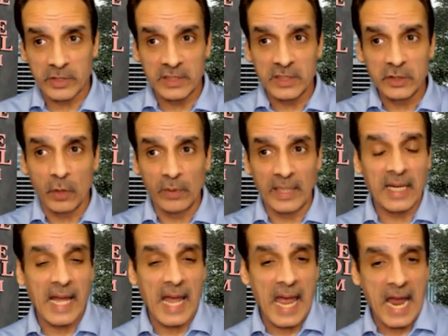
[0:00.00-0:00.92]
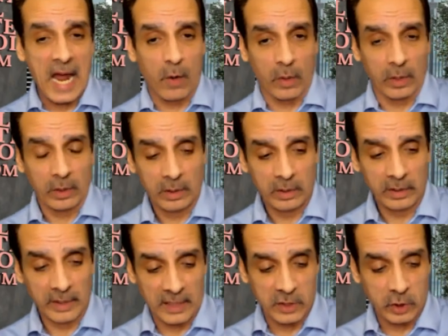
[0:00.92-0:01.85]
This is only an hour,
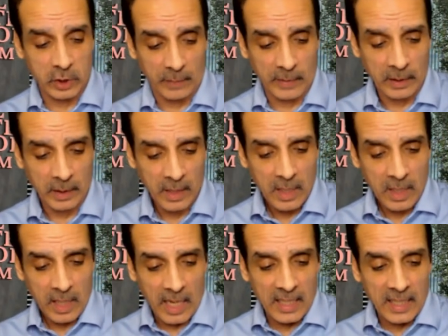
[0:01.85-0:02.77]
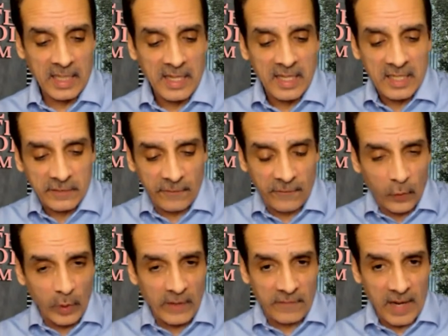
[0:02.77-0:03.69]
ladies and gentlemen. And in this
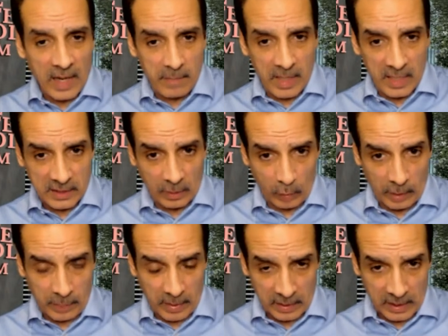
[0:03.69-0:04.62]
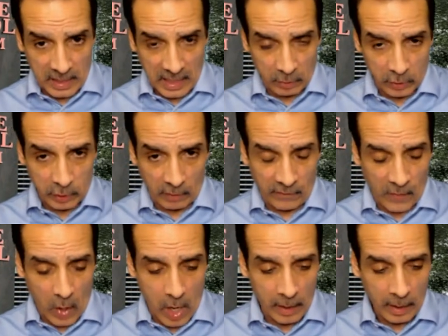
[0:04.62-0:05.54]
45 minutes that we've been together so
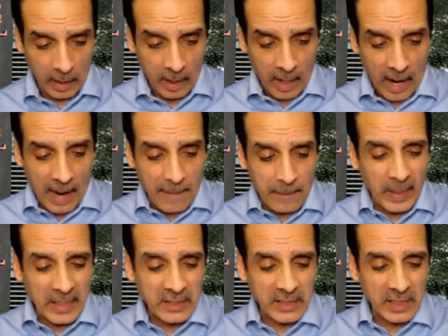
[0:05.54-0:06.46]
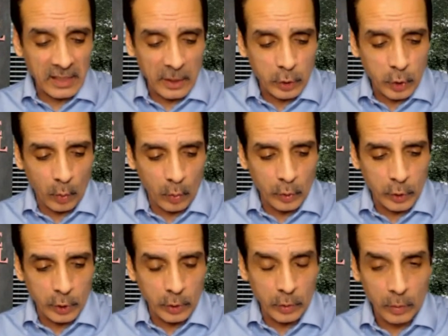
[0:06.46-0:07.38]
far, I basically
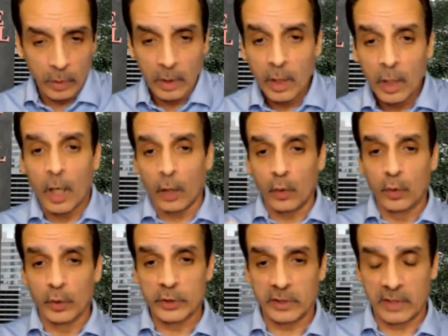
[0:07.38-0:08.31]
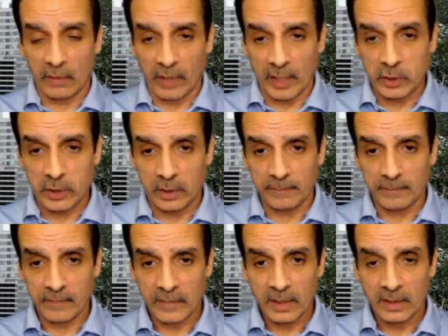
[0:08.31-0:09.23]
told you a course of direction
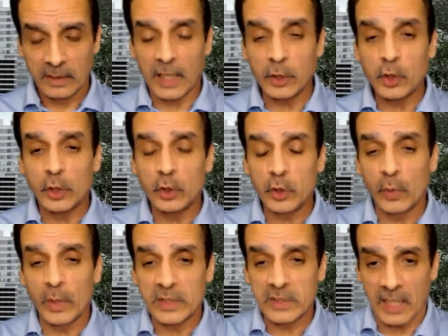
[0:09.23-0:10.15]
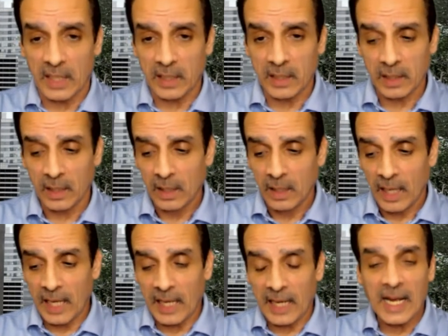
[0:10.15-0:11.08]
that you can do and take,
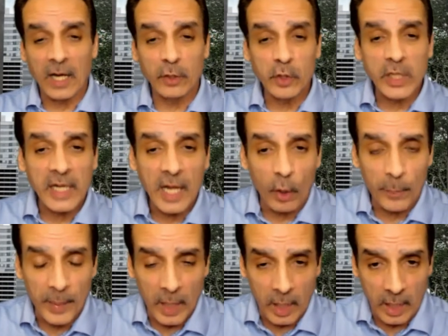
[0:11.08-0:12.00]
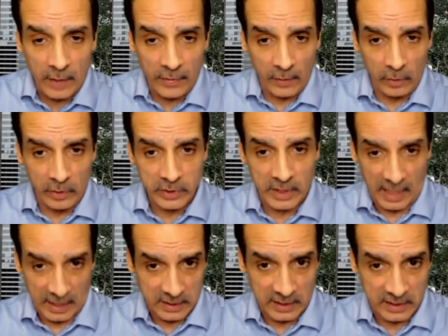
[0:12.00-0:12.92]
and how you can help others.
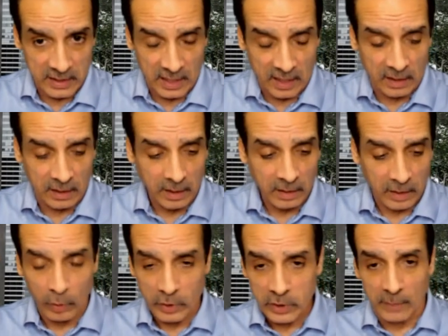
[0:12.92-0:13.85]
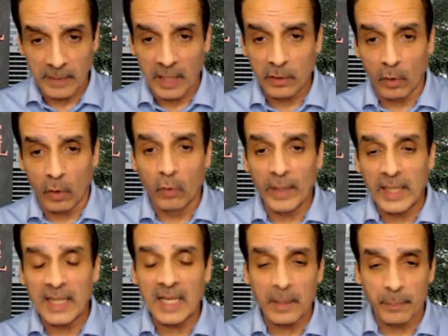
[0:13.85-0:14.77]
As I said, there are some that are
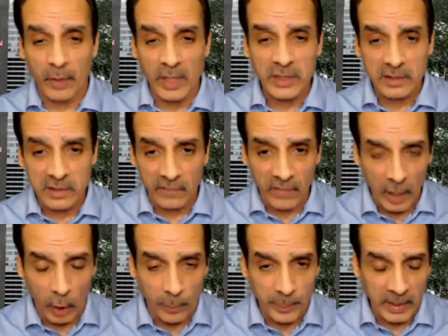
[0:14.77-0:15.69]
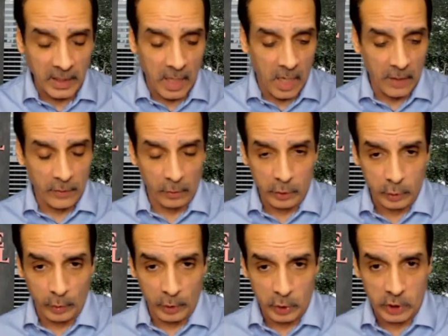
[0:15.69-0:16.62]
already in the process of helping others
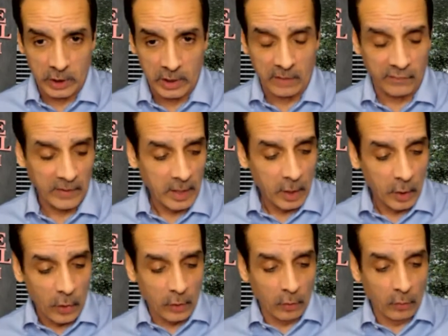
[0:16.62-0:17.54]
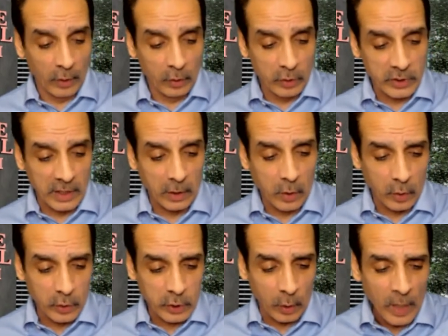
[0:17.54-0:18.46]
to achieve their real estate
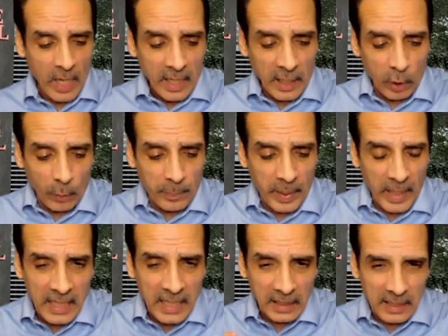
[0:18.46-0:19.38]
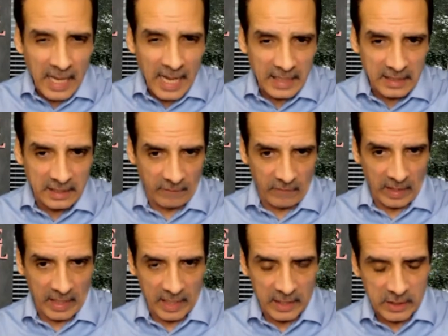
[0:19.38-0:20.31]
goals. So it'll pay a lot of
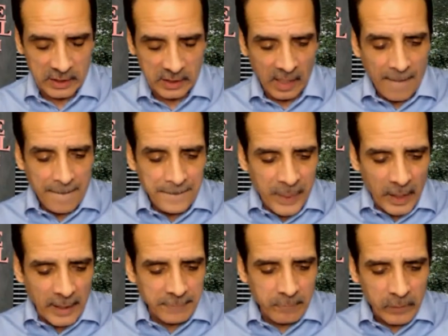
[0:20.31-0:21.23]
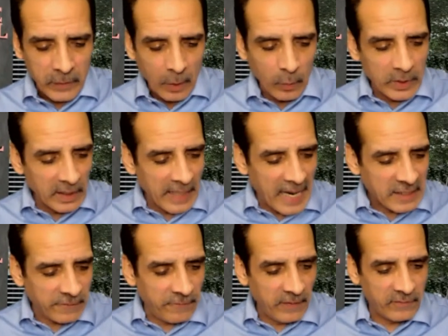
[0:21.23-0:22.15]
dividends. But with the
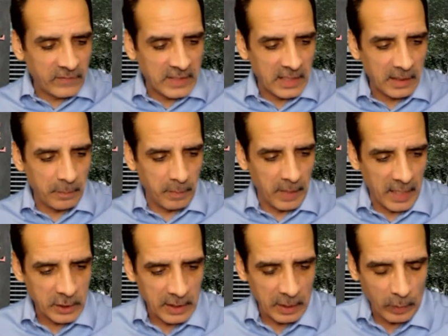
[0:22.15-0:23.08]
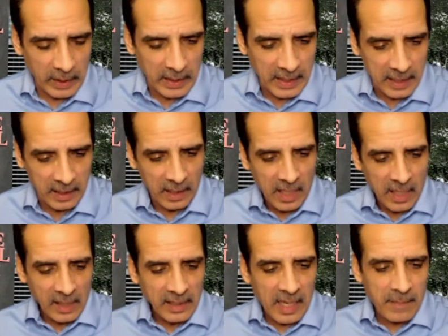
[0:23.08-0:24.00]
last 15 minutes that we get,
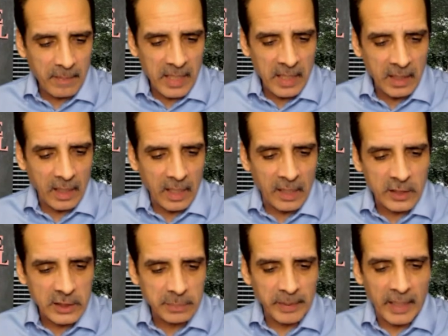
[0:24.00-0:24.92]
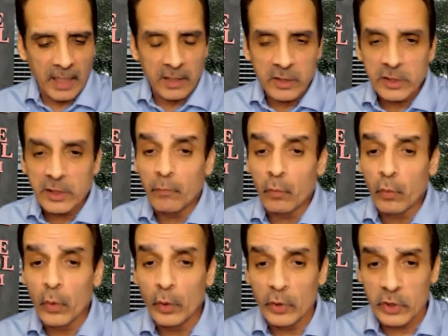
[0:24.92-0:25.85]
let me explain some
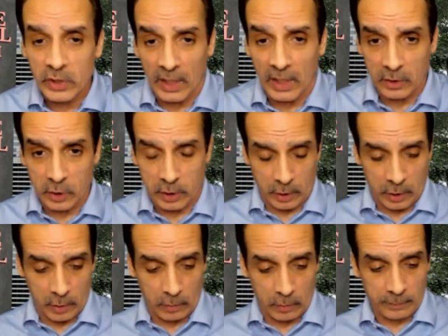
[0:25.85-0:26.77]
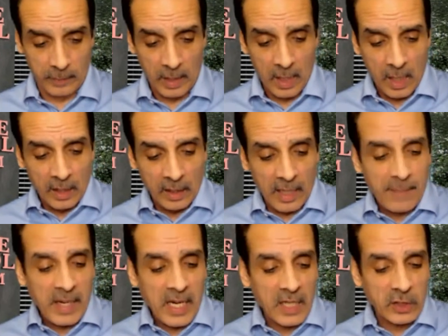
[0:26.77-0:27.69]
real estate to you.
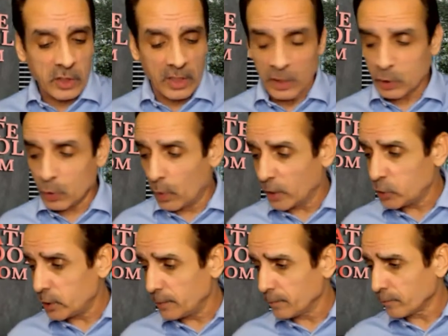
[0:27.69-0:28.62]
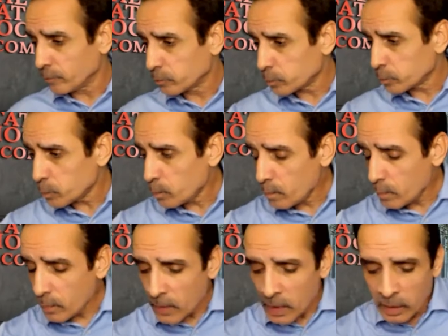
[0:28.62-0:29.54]
Let me ask you this question.
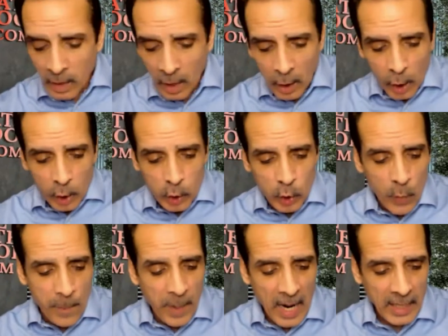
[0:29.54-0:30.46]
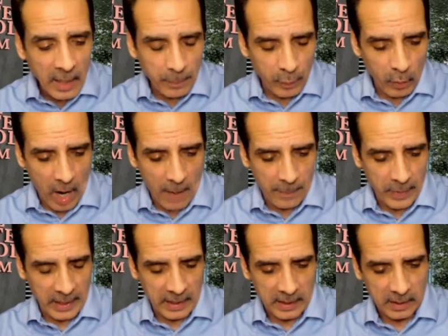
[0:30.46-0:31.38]
You buy a
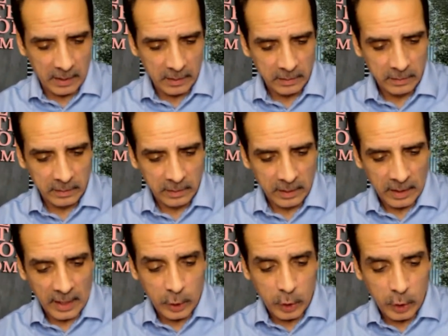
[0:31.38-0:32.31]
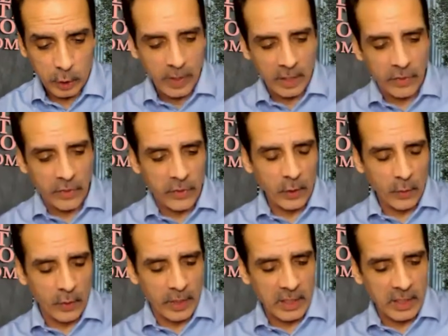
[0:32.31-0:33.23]
property and you get a
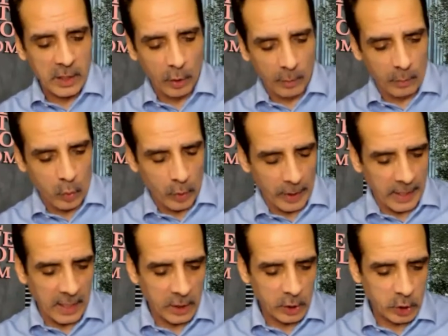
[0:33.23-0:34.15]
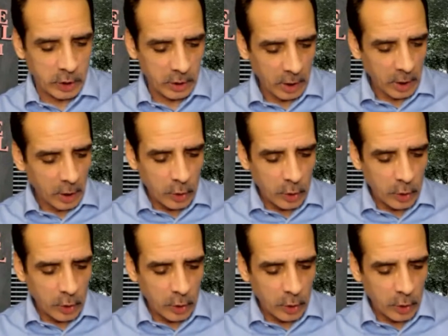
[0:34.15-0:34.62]
30-year mortgage.